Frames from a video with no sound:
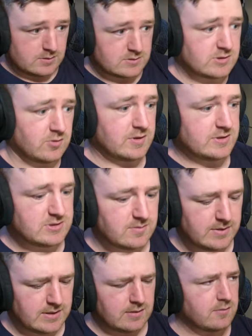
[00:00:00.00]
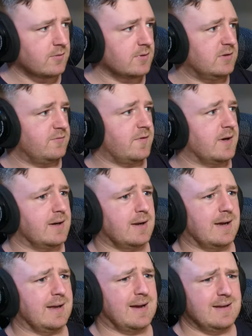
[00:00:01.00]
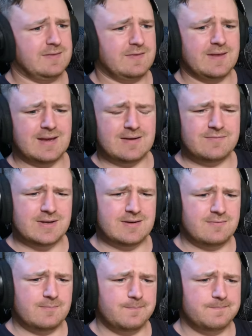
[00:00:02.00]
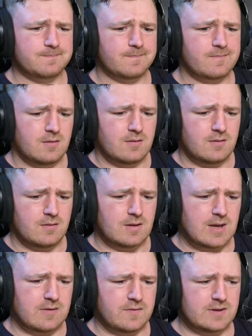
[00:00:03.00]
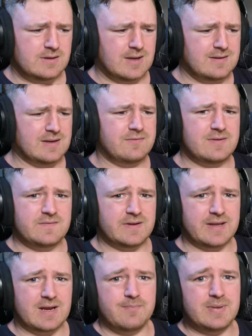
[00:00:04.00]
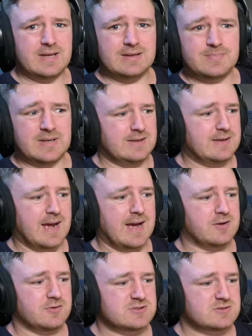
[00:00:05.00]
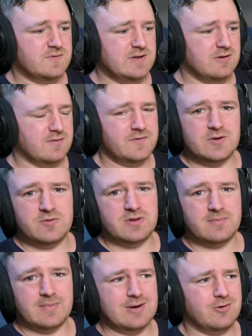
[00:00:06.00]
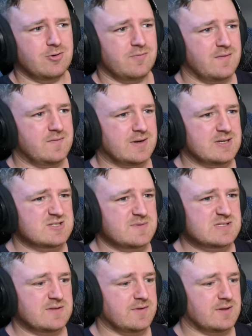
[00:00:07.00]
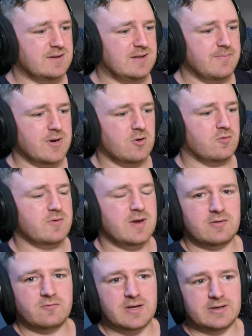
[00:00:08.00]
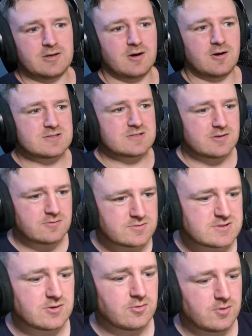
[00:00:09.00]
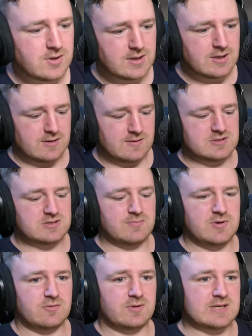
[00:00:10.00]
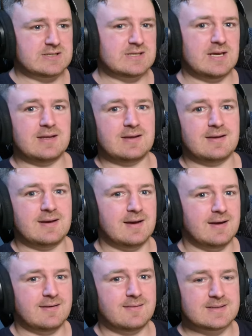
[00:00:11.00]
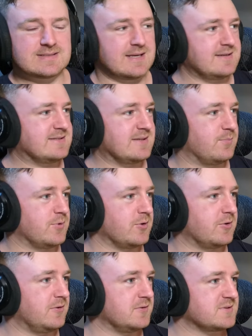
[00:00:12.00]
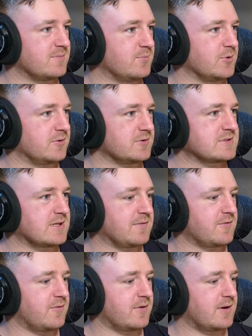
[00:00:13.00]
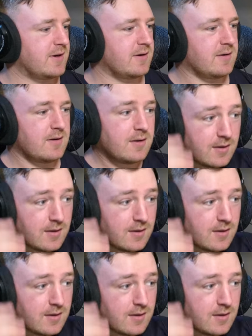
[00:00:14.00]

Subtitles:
So this should be really fun. I definitely have done like a big tackles video, a few of them. I don't know if I've done it specifically about red cards though. So this should be really exciting. Excited, some brutal stuff going on here.